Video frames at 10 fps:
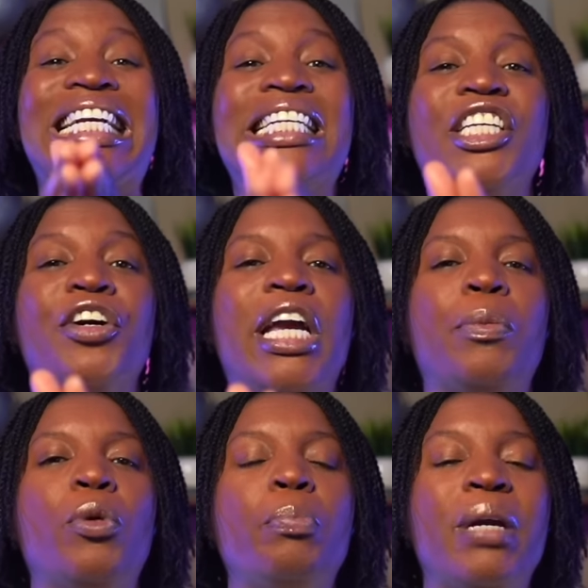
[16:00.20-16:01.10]
easier
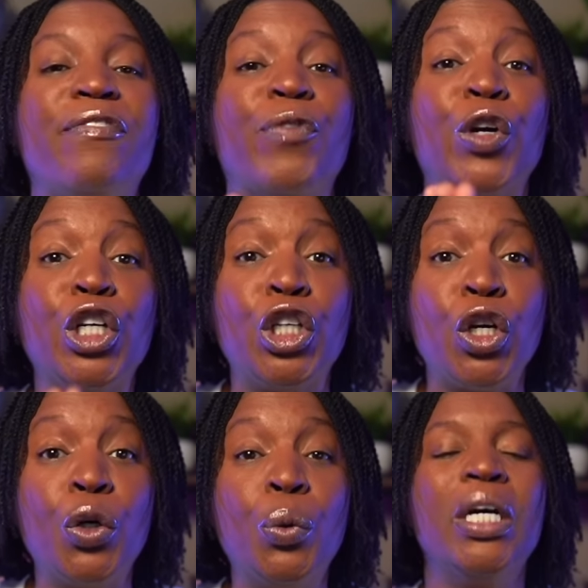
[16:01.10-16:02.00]
it will be for
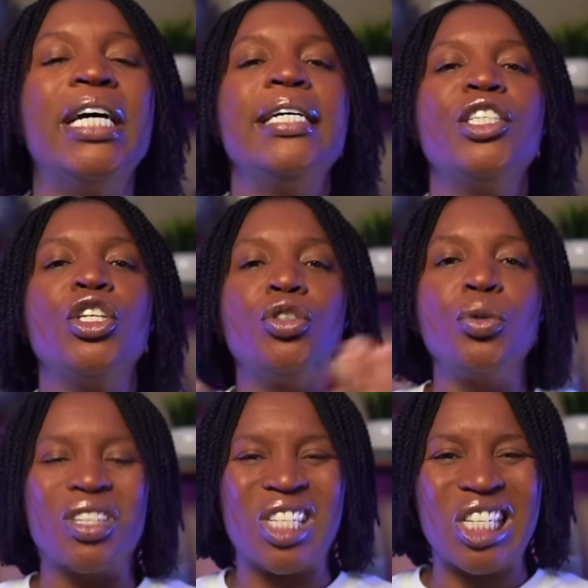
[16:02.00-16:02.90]
you to
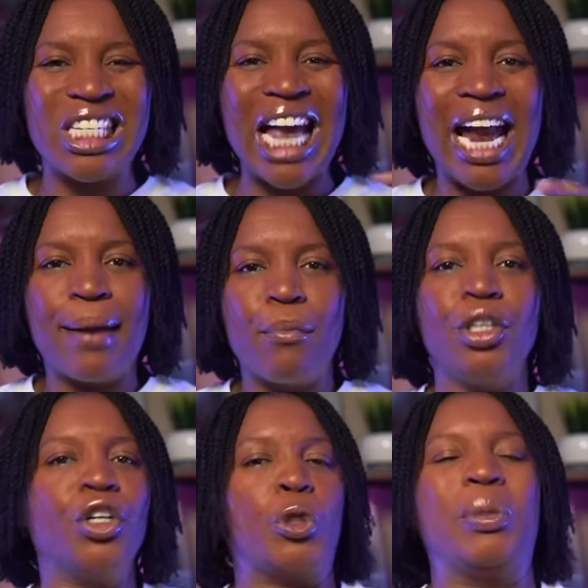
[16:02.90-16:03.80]
do the same
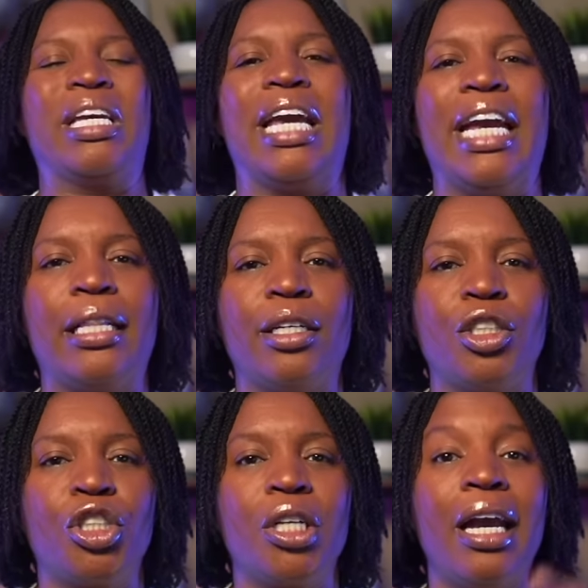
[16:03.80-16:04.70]
when you're speaking
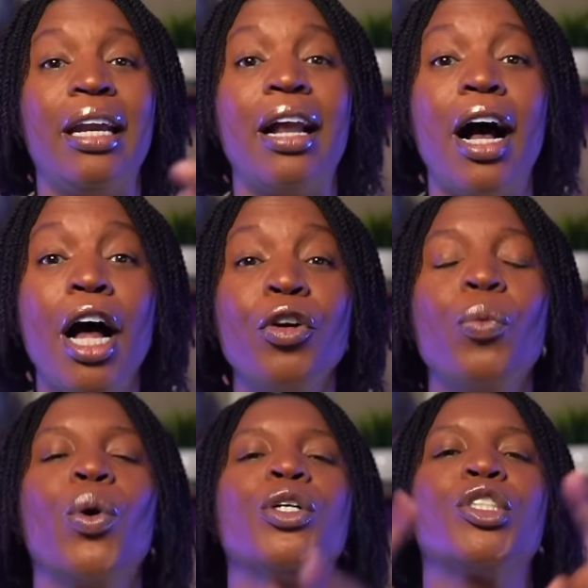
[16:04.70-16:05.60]
English. In other
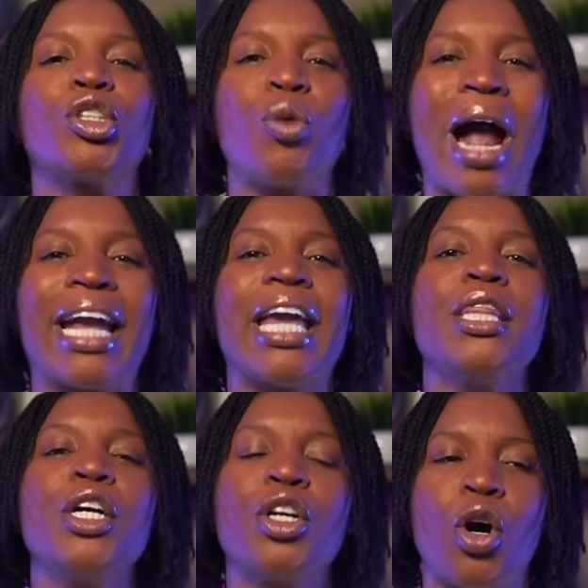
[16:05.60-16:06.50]
words, cracking
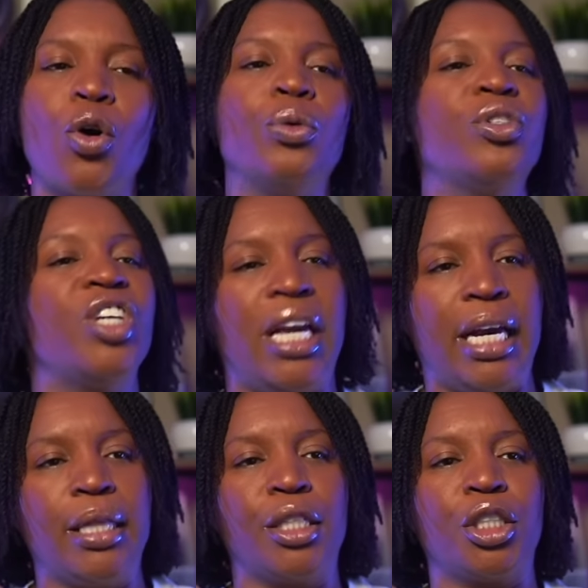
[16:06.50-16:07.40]
the code to
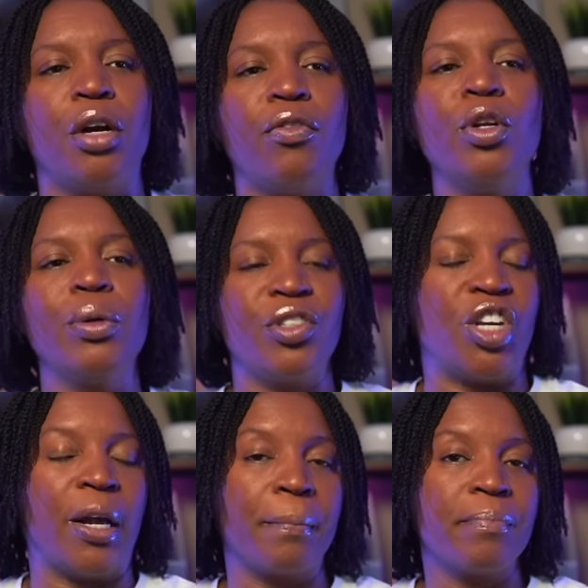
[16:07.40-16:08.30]
English
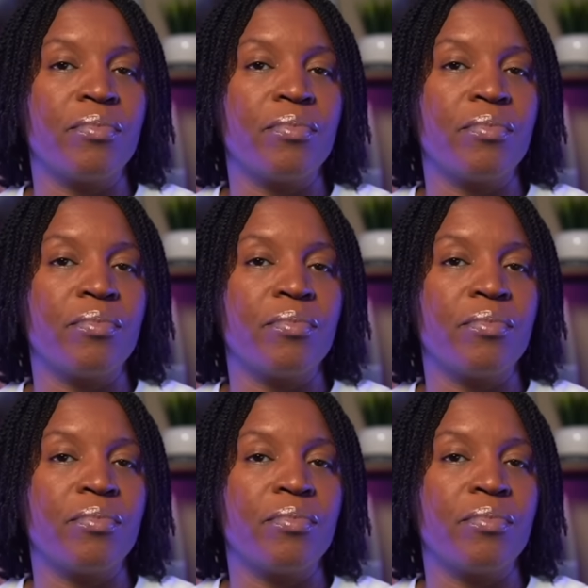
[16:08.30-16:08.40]
fluency.